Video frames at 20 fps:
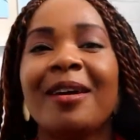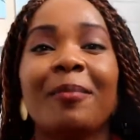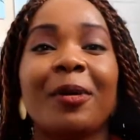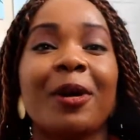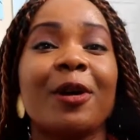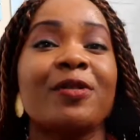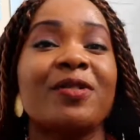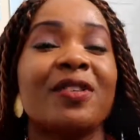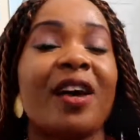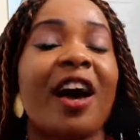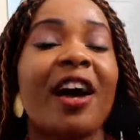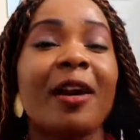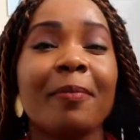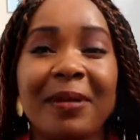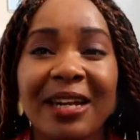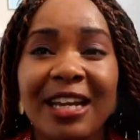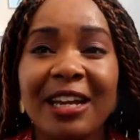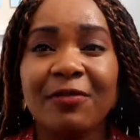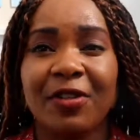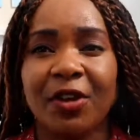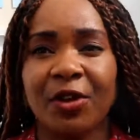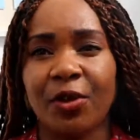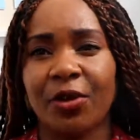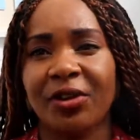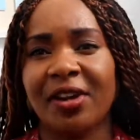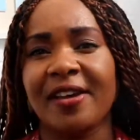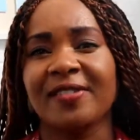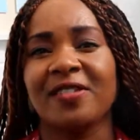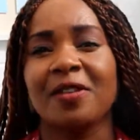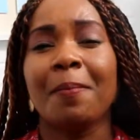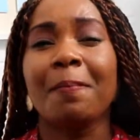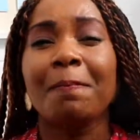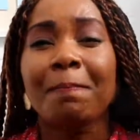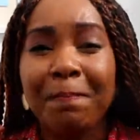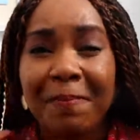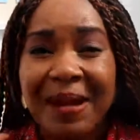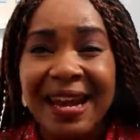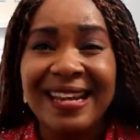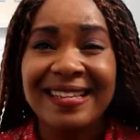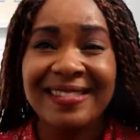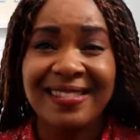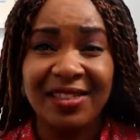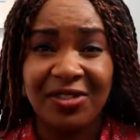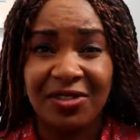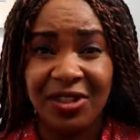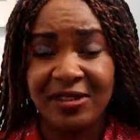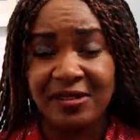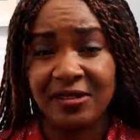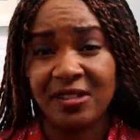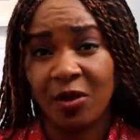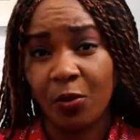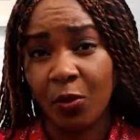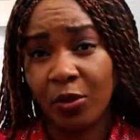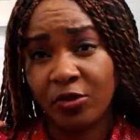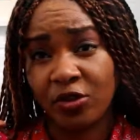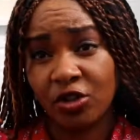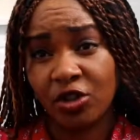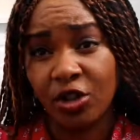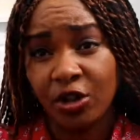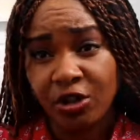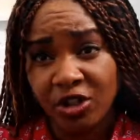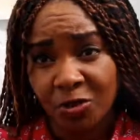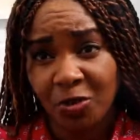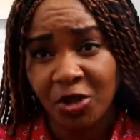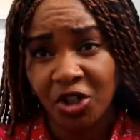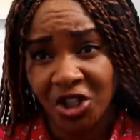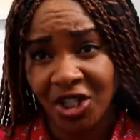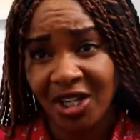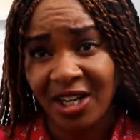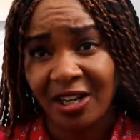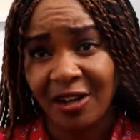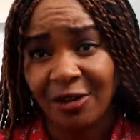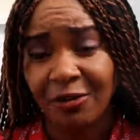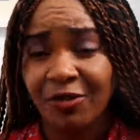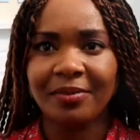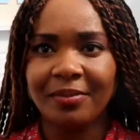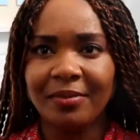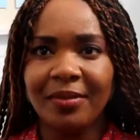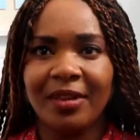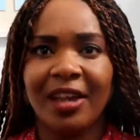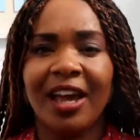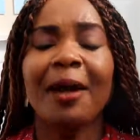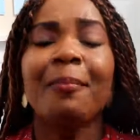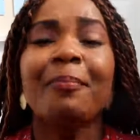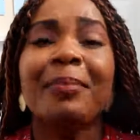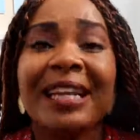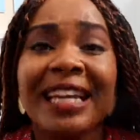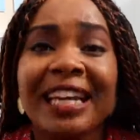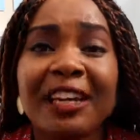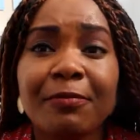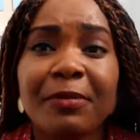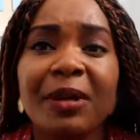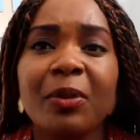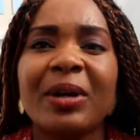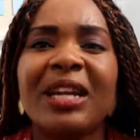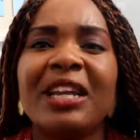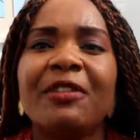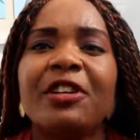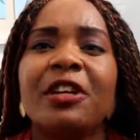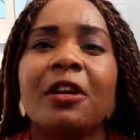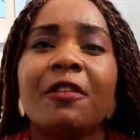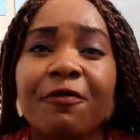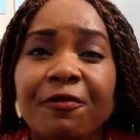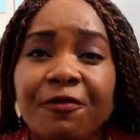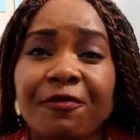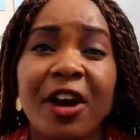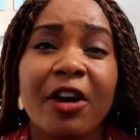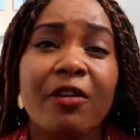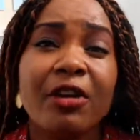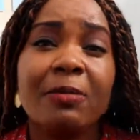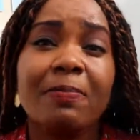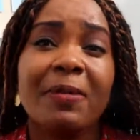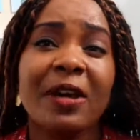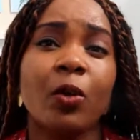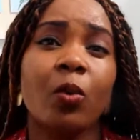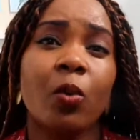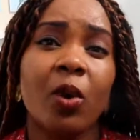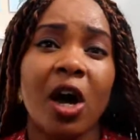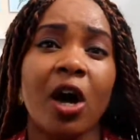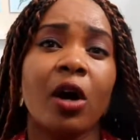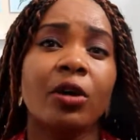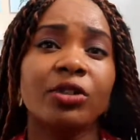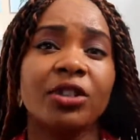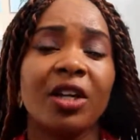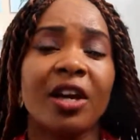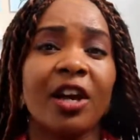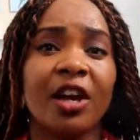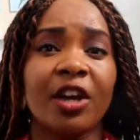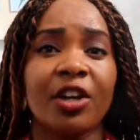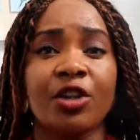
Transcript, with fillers: because I believe that God has amazing things He wants you to achieve And believe me, we live in a very big world.